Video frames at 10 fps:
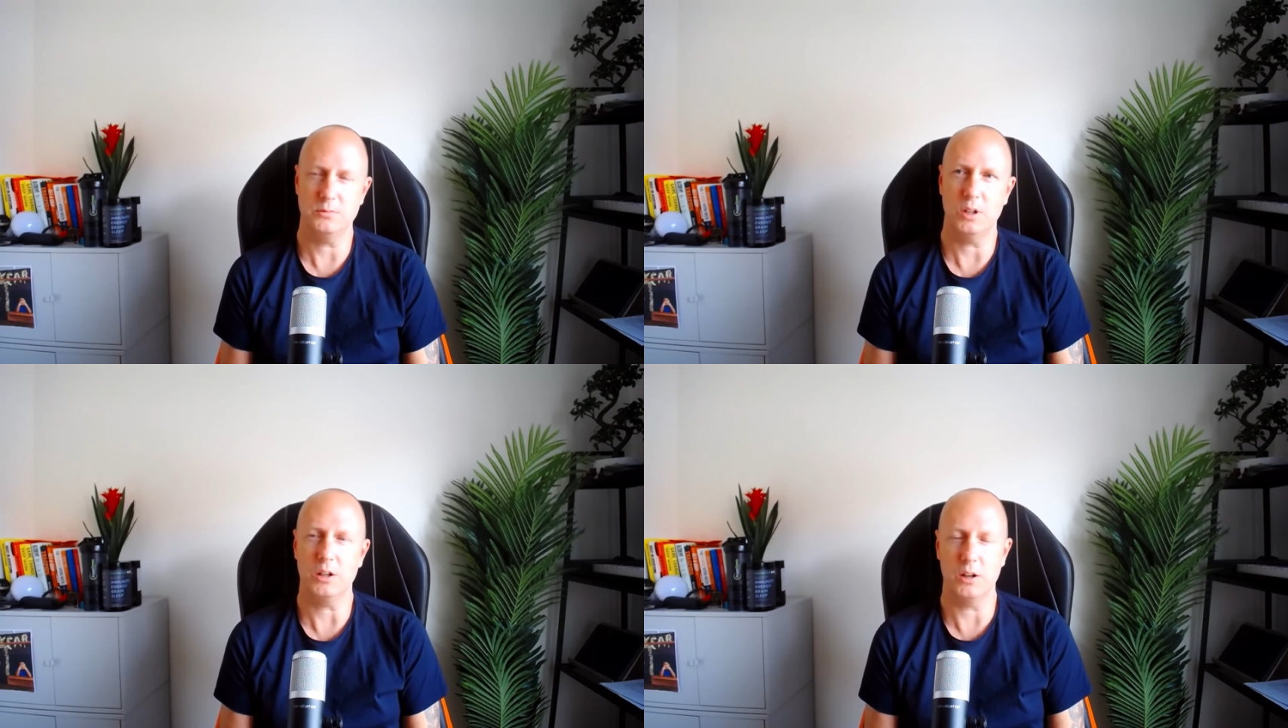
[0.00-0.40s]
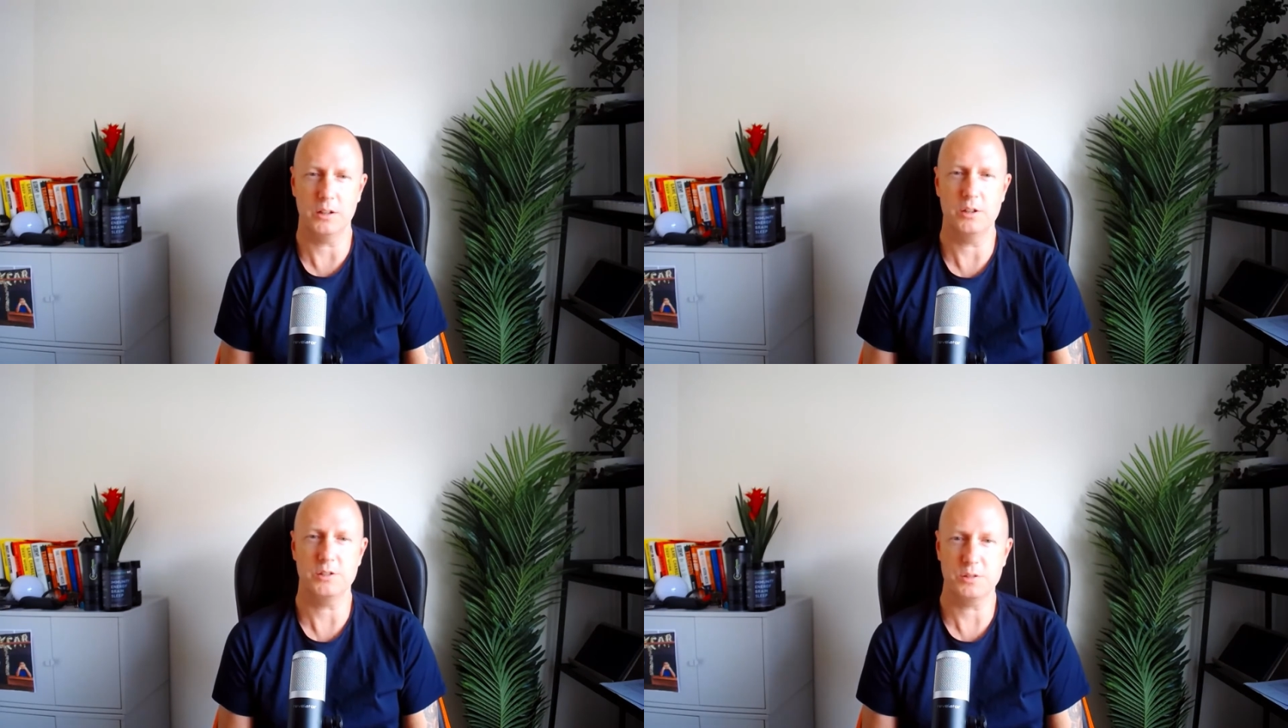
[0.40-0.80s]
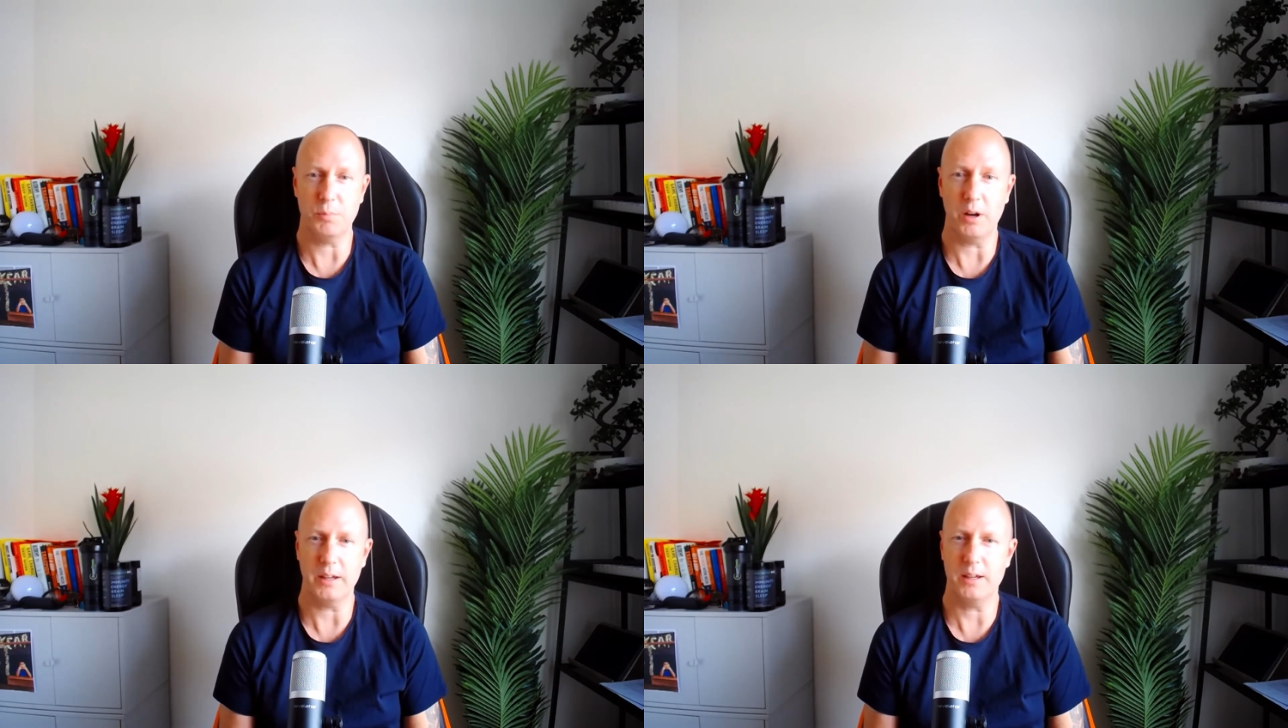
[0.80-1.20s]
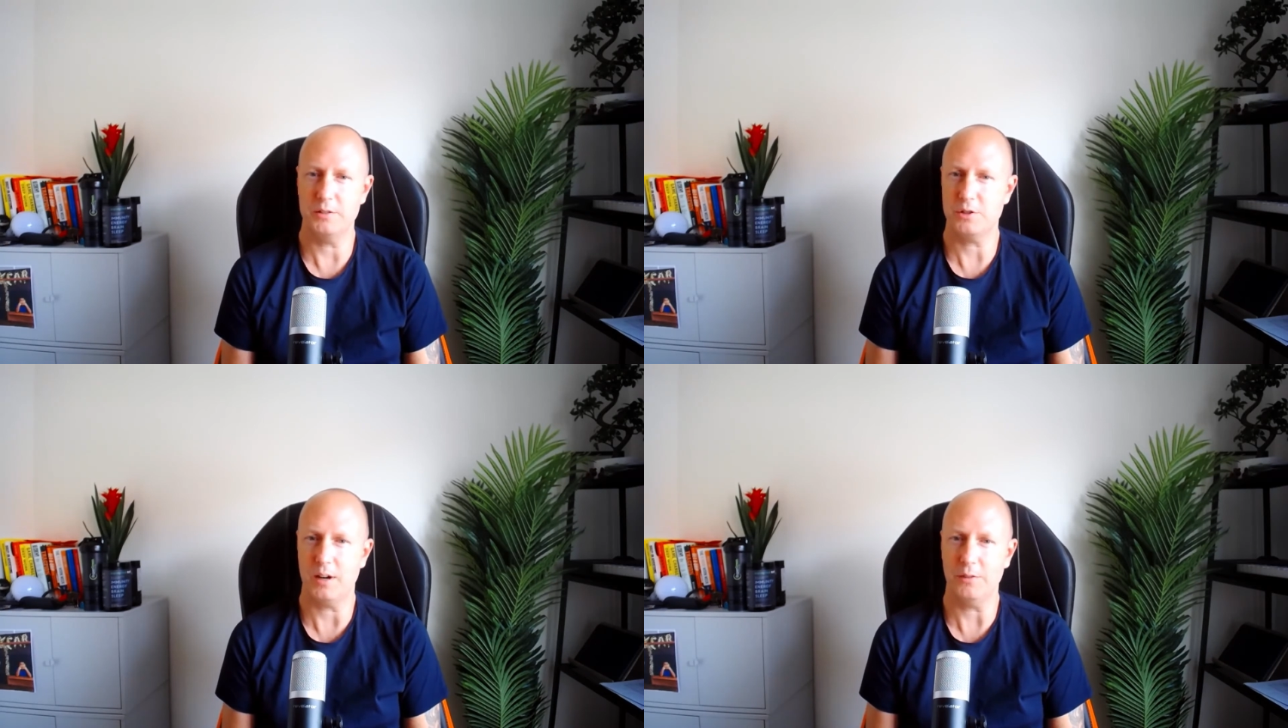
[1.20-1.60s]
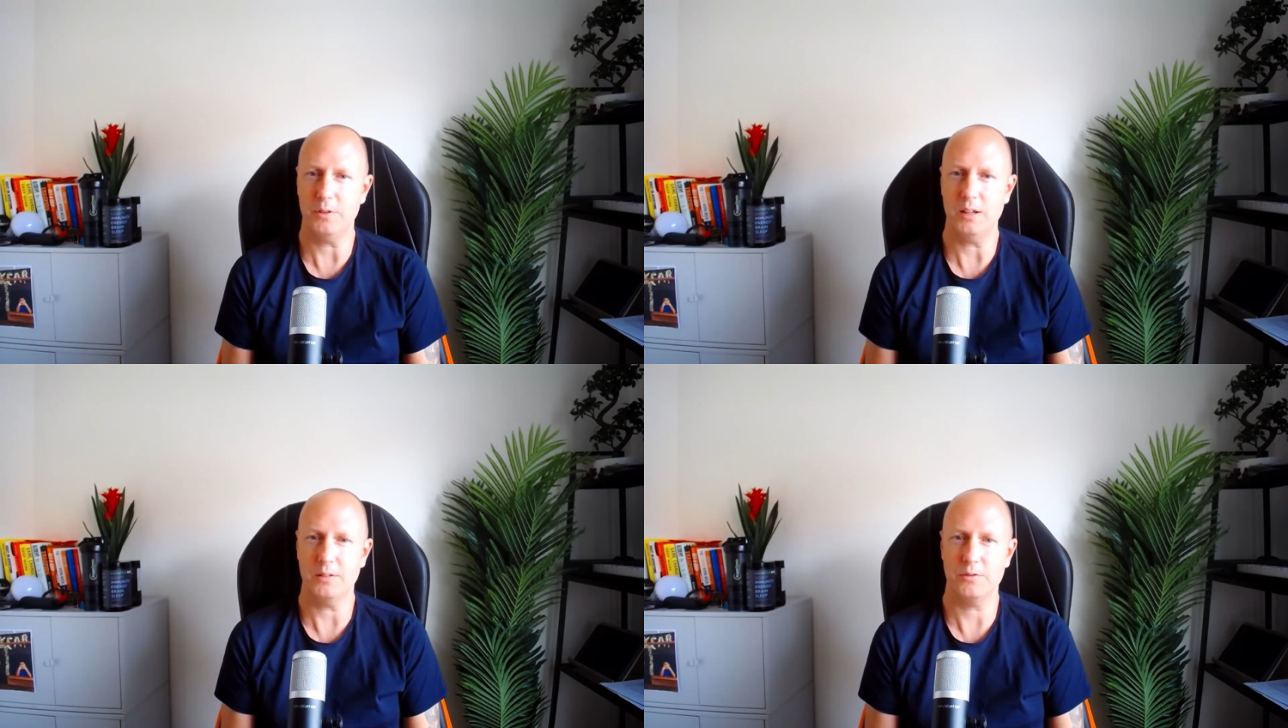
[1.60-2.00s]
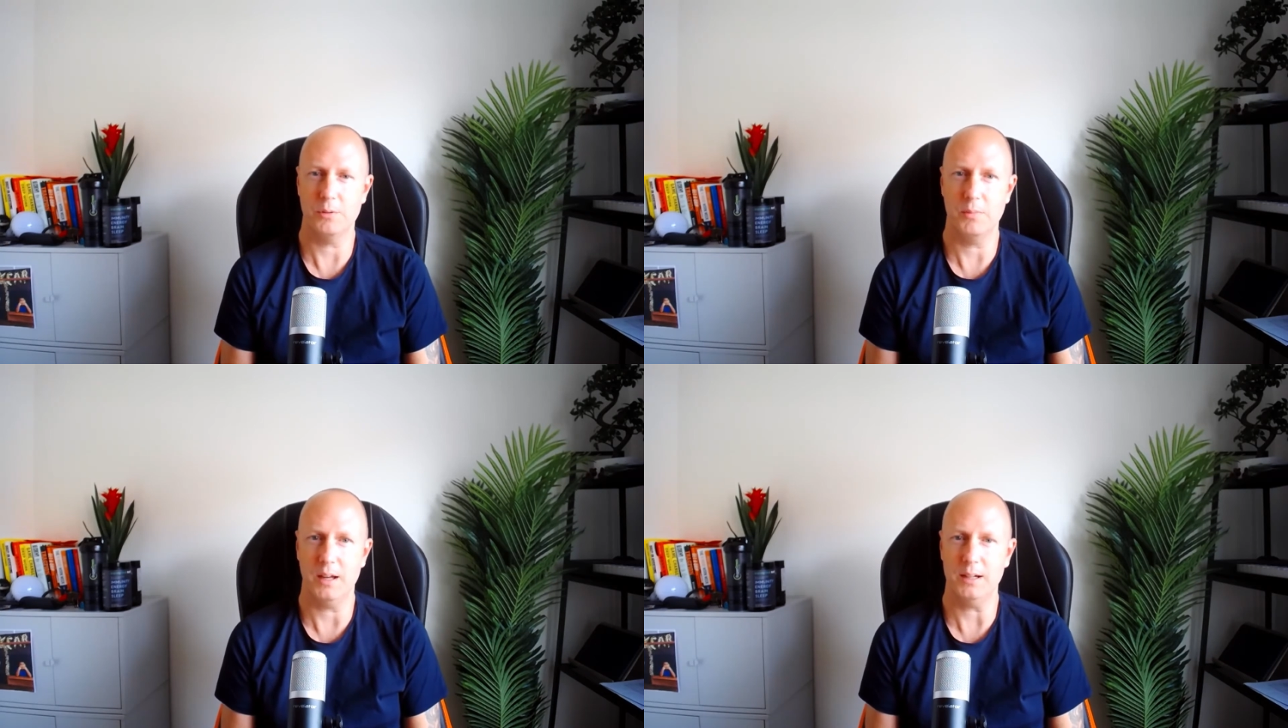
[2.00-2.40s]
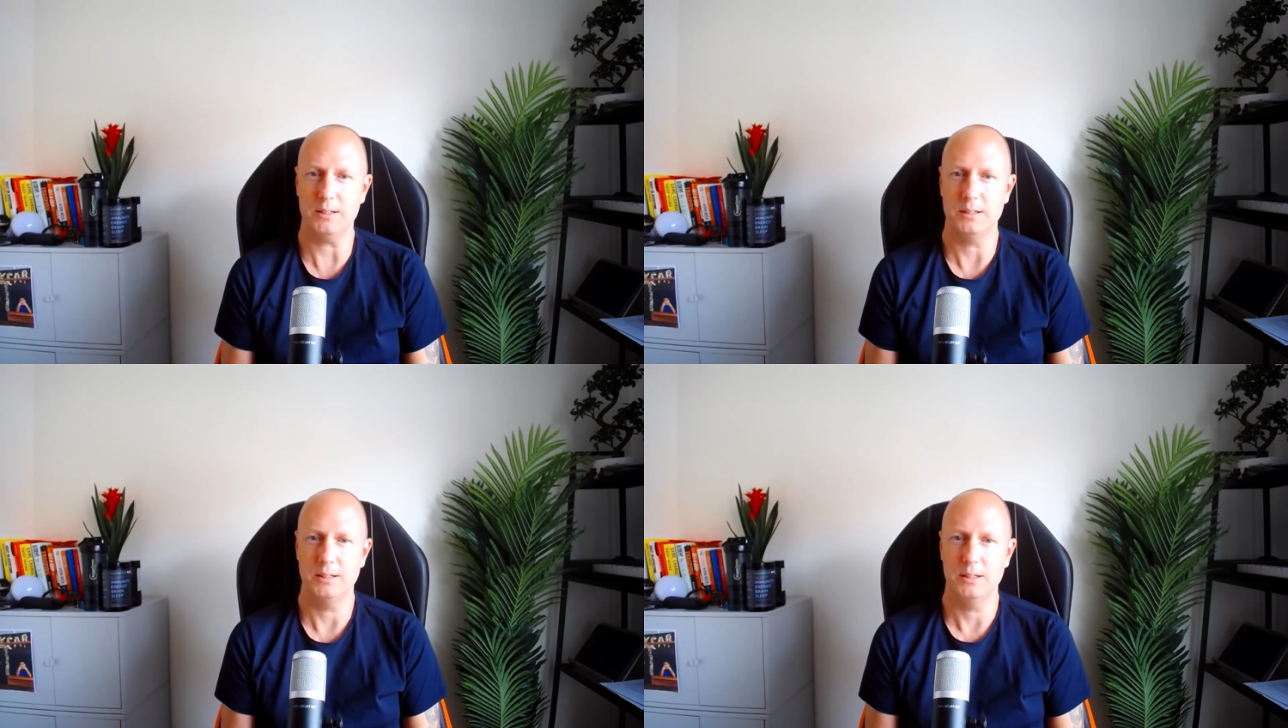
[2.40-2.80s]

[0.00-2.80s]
well, got a good spike in traffic from that.